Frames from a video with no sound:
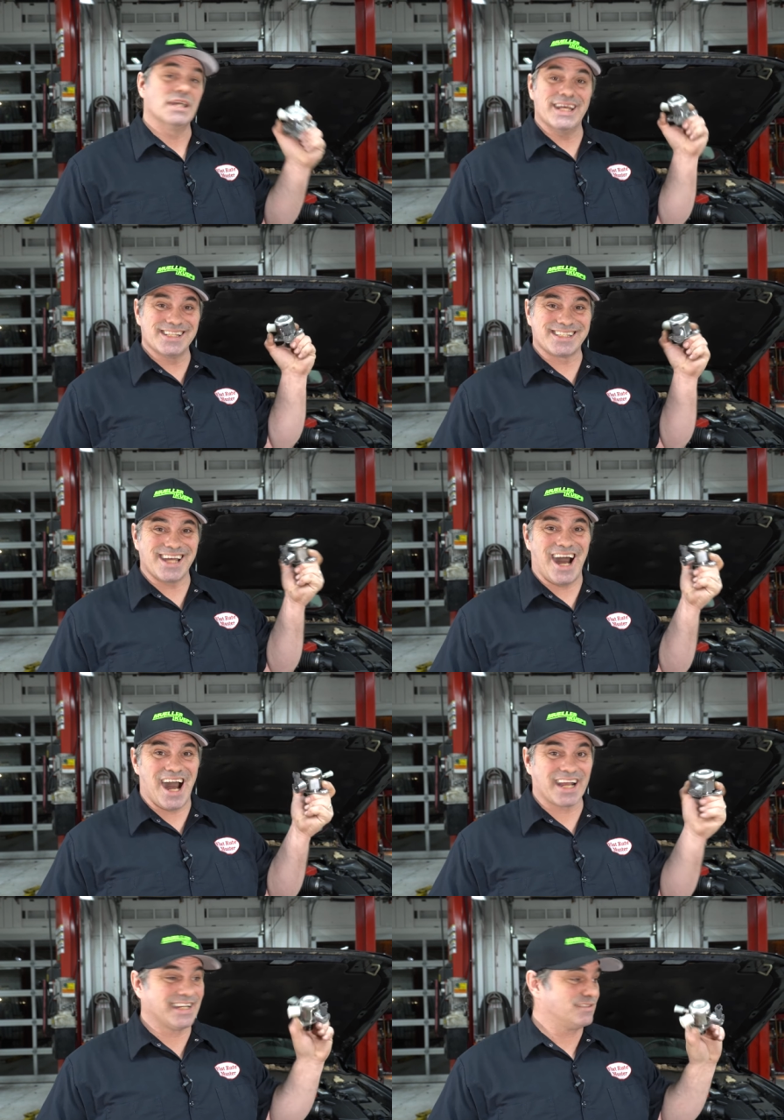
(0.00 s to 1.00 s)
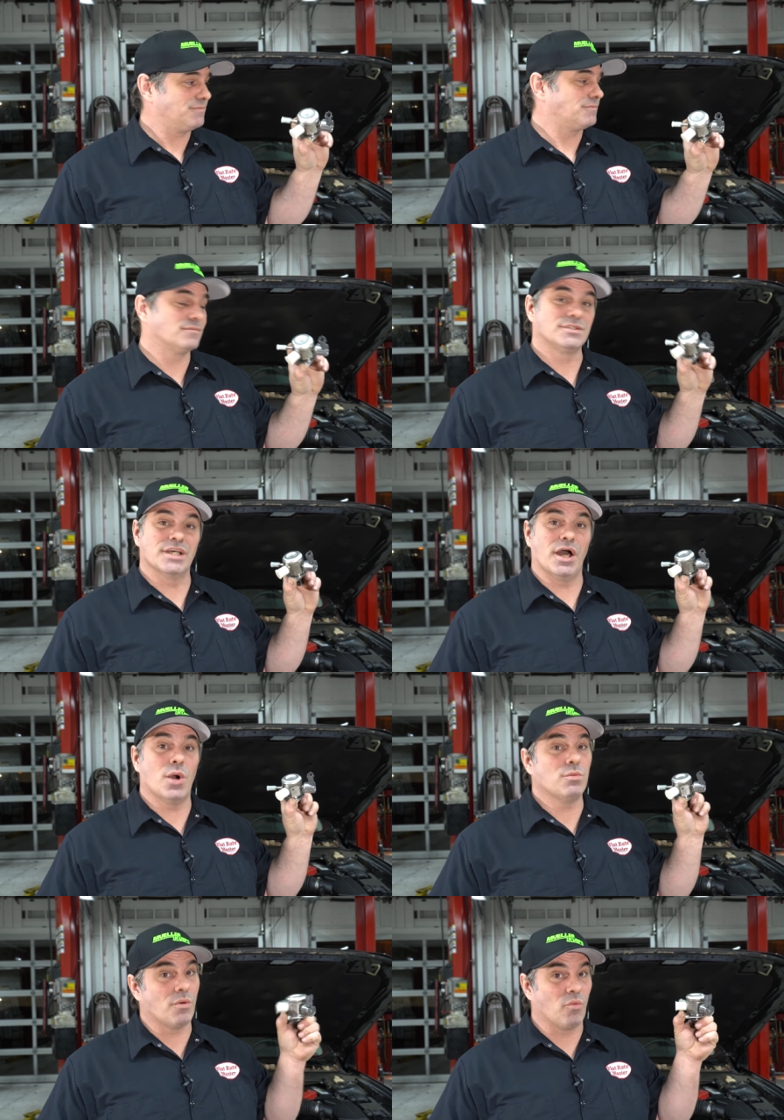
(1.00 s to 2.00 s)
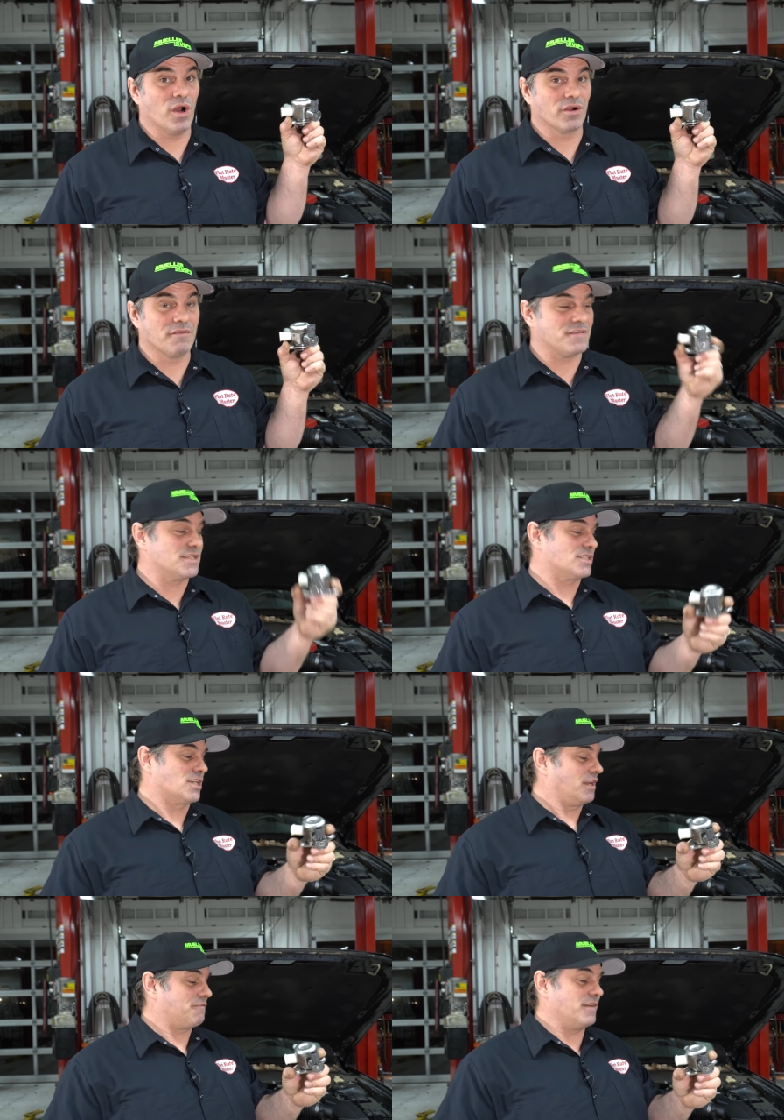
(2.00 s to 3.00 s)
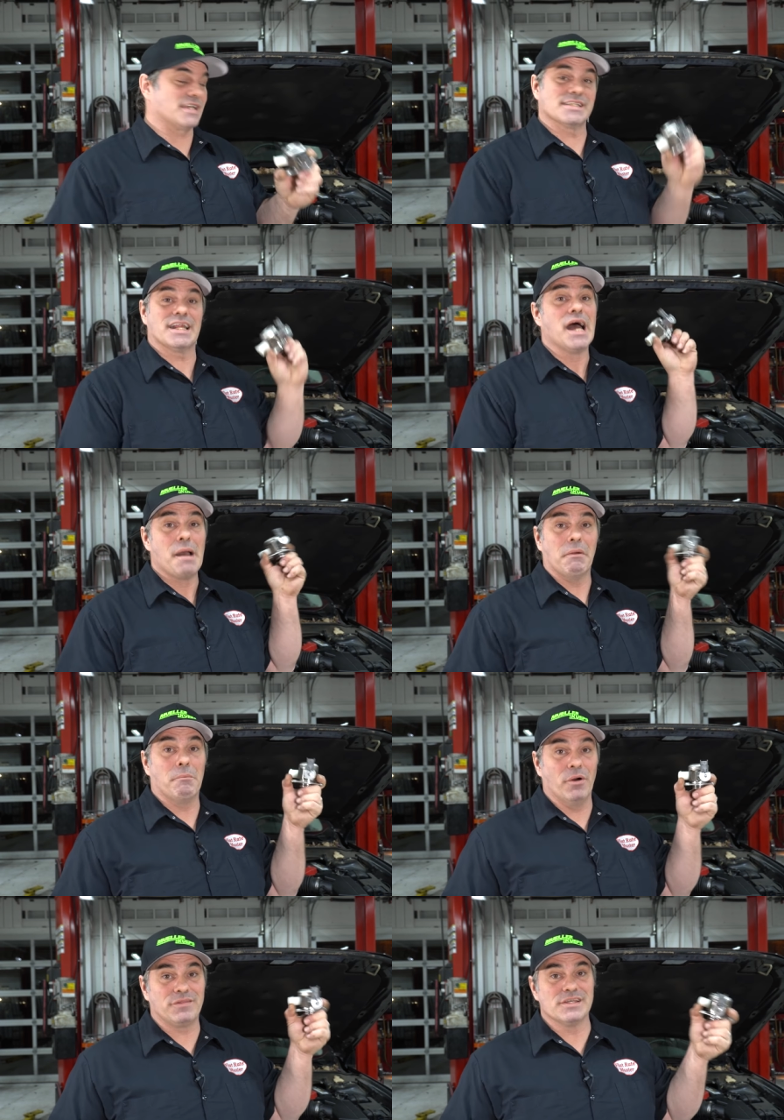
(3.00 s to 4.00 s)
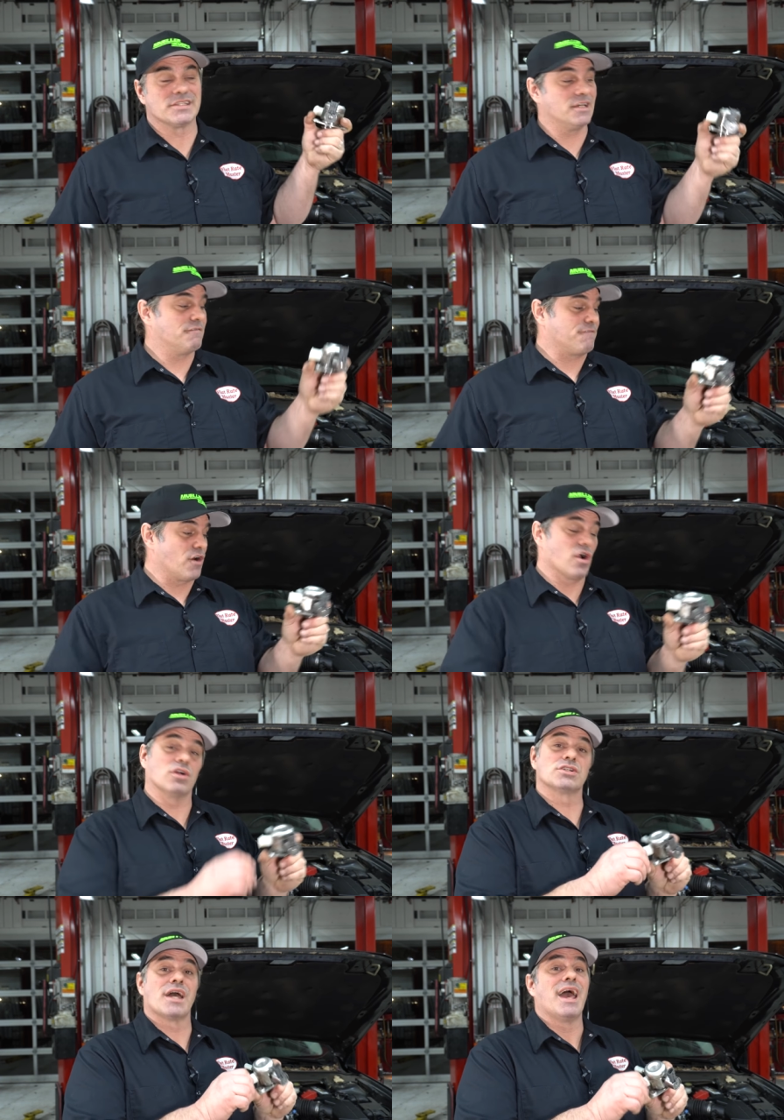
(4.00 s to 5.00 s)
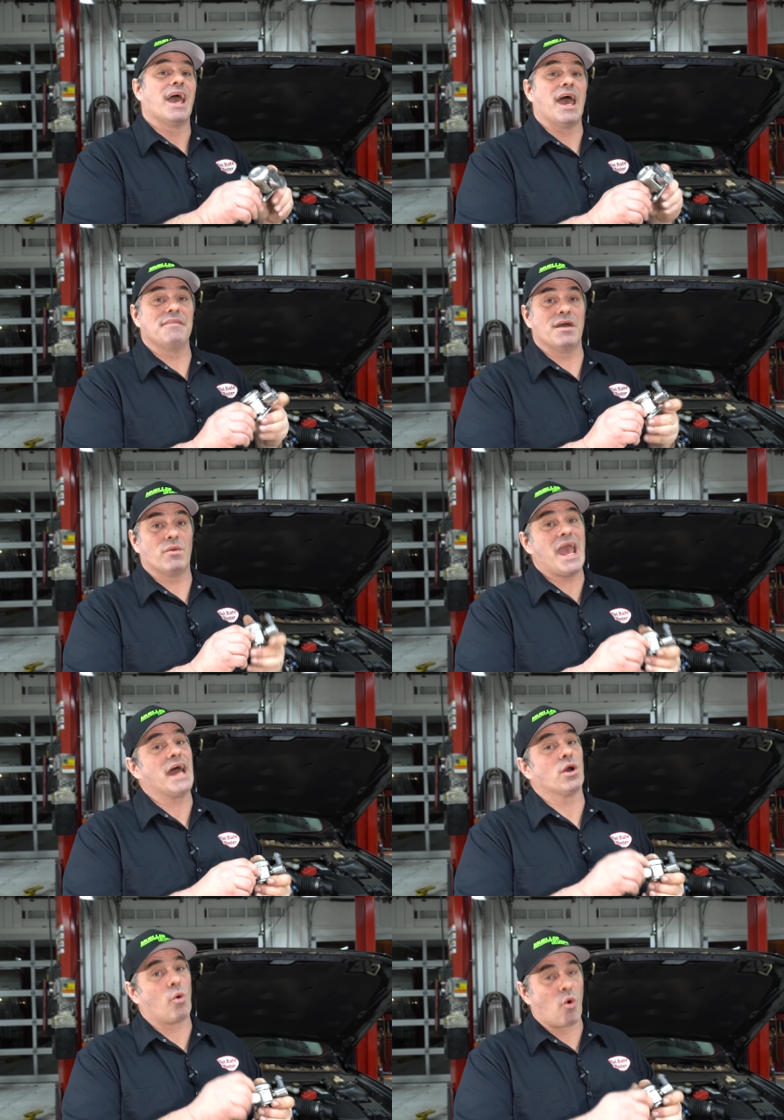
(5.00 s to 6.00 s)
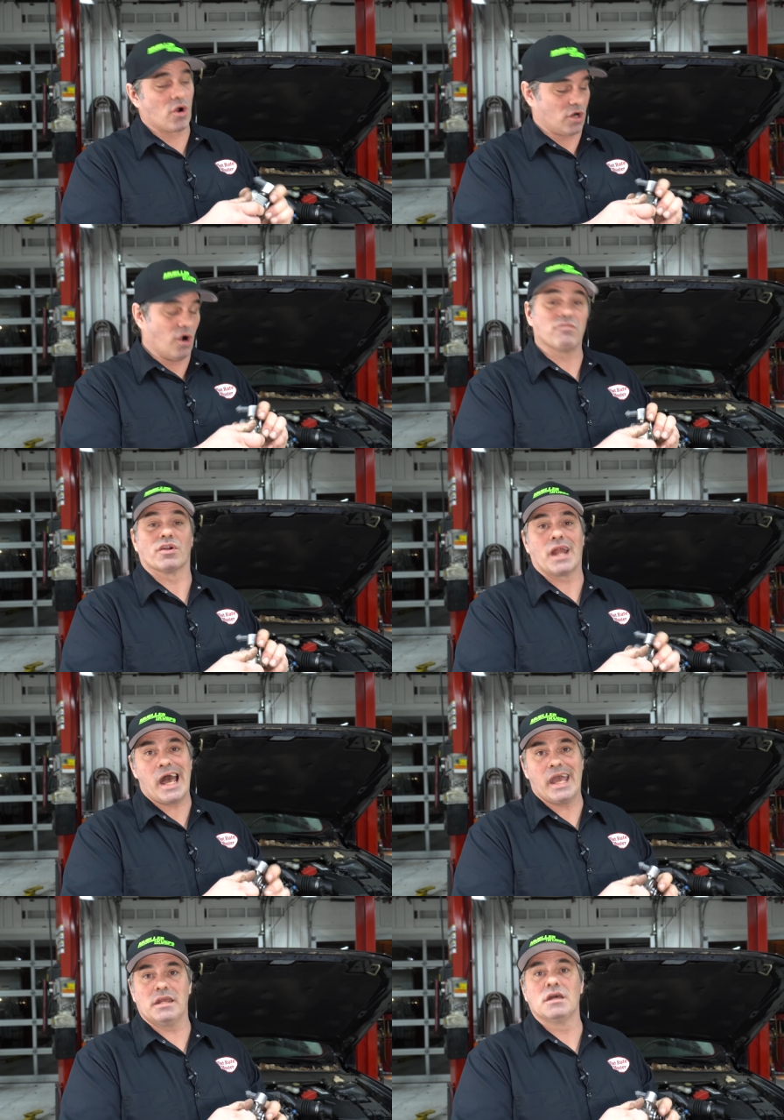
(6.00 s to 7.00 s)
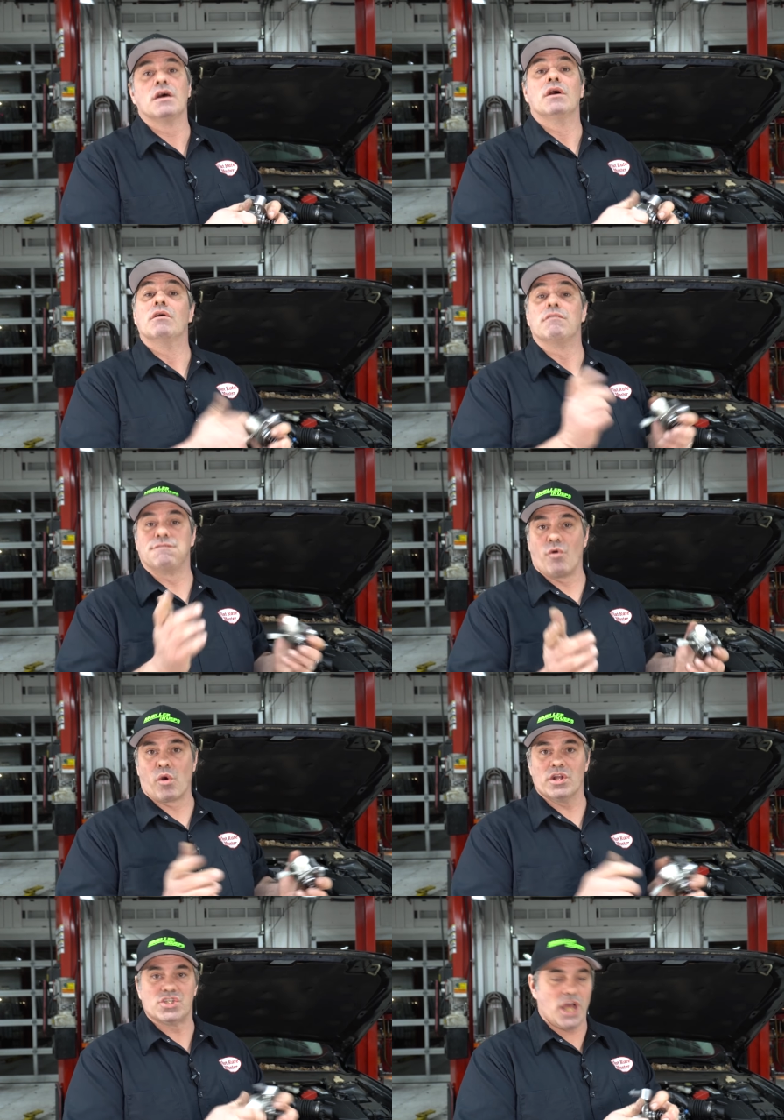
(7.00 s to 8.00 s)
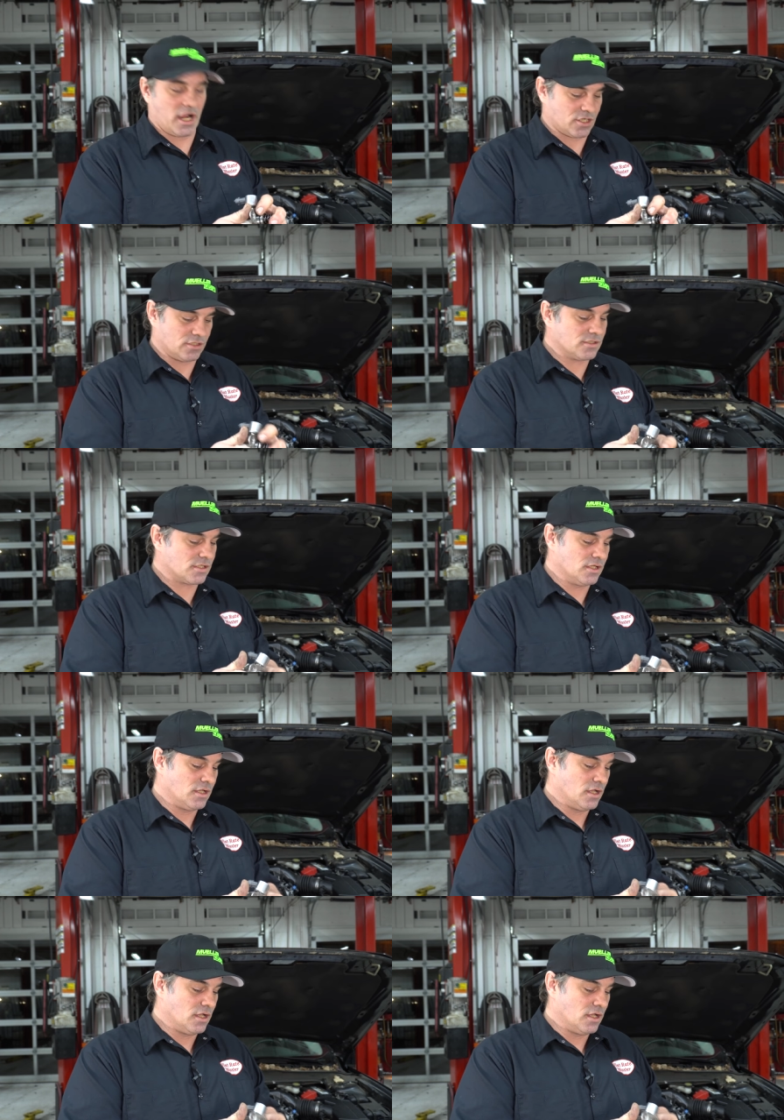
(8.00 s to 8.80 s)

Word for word: in stock. So wondering if this is gonna fix it. We'll put this in first, and then we had to order overnight four injectors.